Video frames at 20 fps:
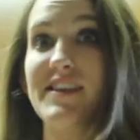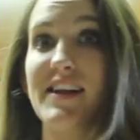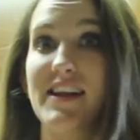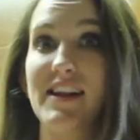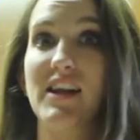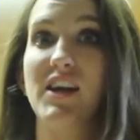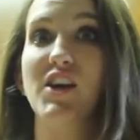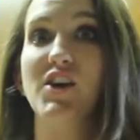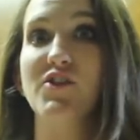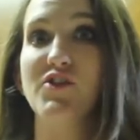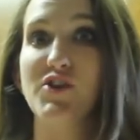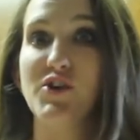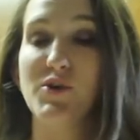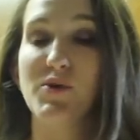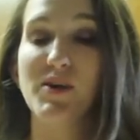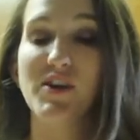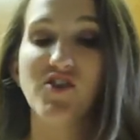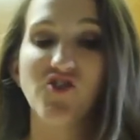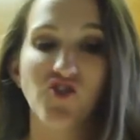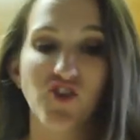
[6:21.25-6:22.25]
thing that you
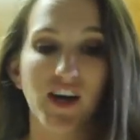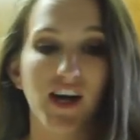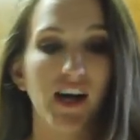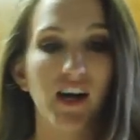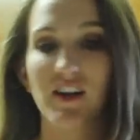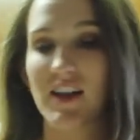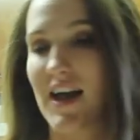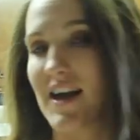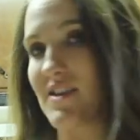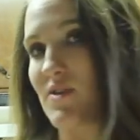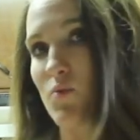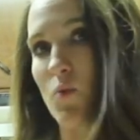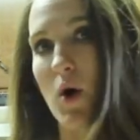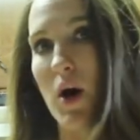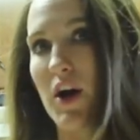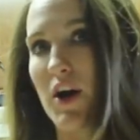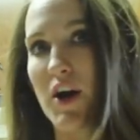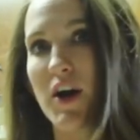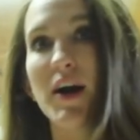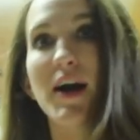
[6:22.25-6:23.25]
do is drink a glass of
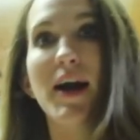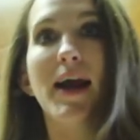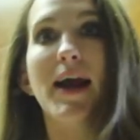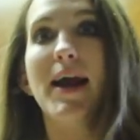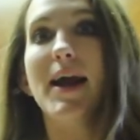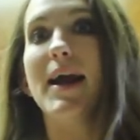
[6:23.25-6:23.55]
water.